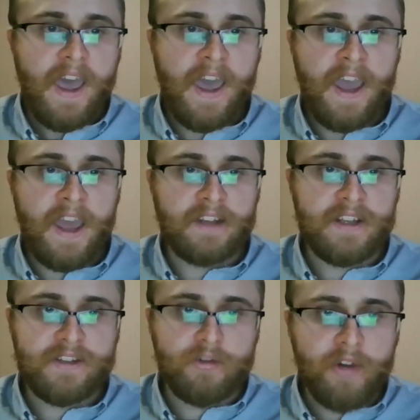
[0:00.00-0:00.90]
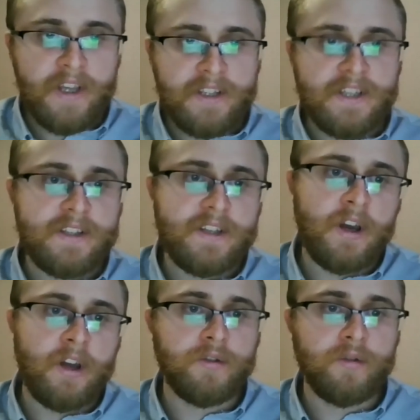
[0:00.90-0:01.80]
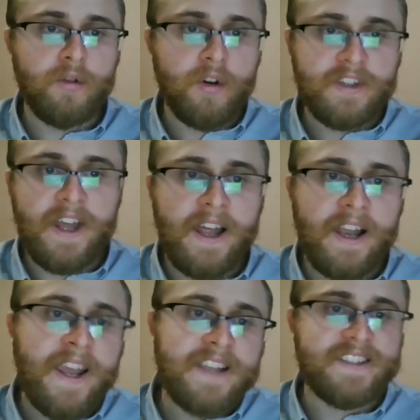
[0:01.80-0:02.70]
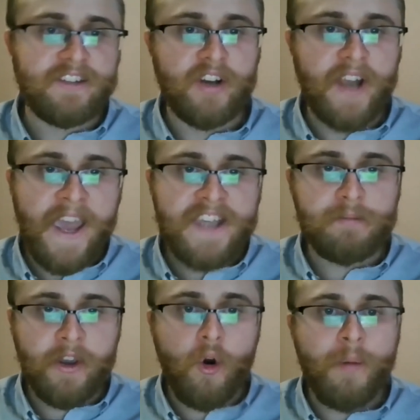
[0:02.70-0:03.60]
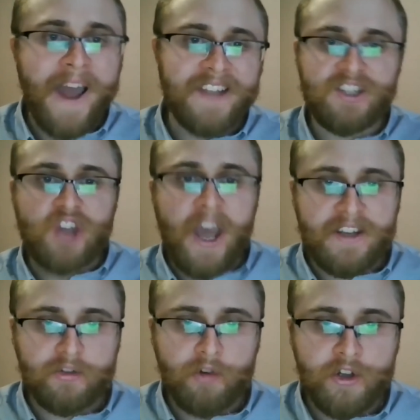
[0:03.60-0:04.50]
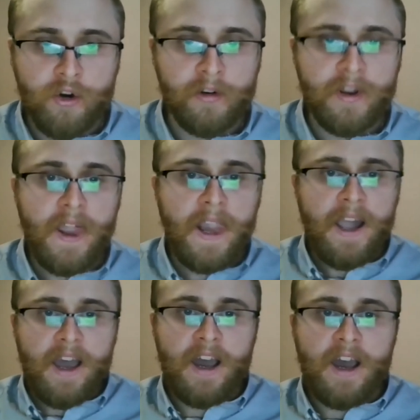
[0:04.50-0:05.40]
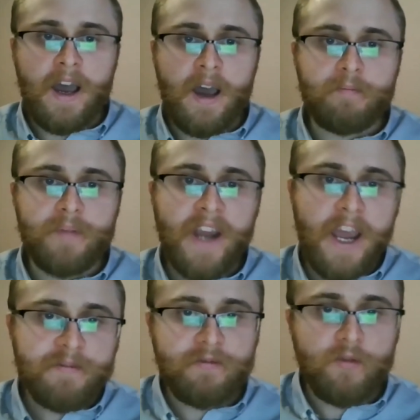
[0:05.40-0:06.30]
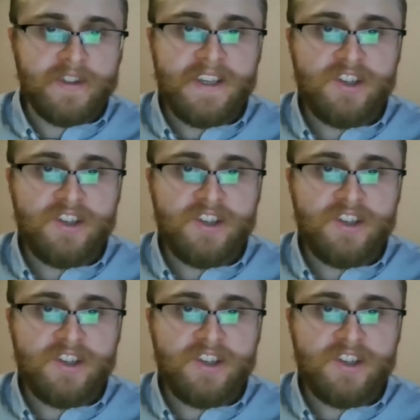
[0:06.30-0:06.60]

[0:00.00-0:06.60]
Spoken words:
And the three is do not let Central Asia become anti-Chinese region. Perhaps for this,